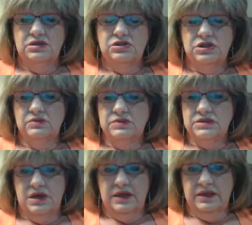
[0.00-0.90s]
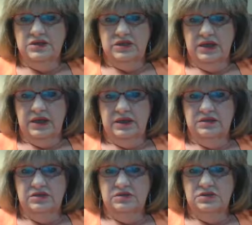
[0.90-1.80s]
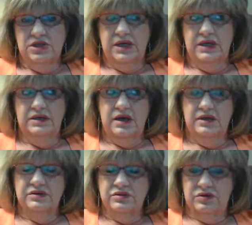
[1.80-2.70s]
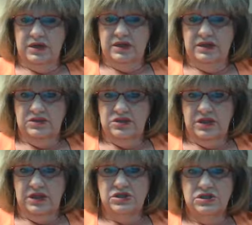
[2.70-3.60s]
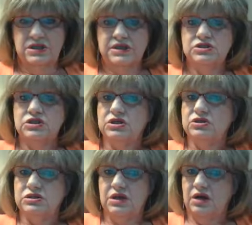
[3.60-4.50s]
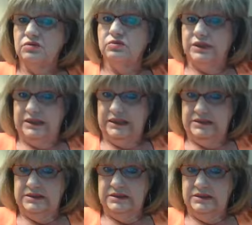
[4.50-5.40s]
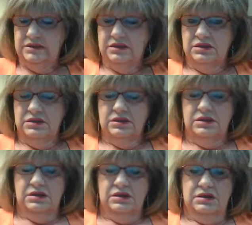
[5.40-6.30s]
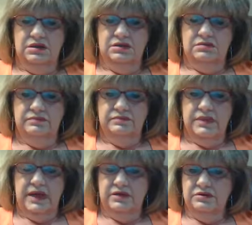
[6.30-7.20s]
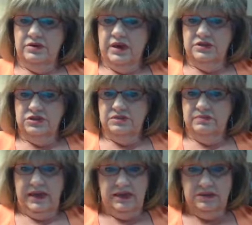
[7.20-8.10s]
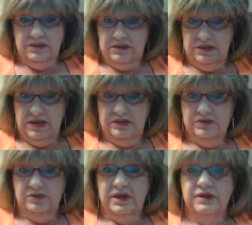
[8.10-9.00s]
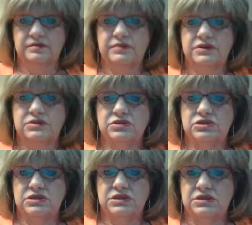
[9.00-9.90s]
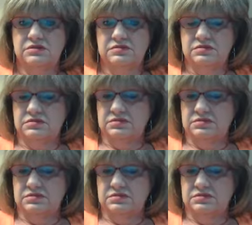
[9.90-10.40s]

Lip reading: She was not educated. She had a ninth grade education and she could not read. I don't know how she made it to the ninth grade, but she's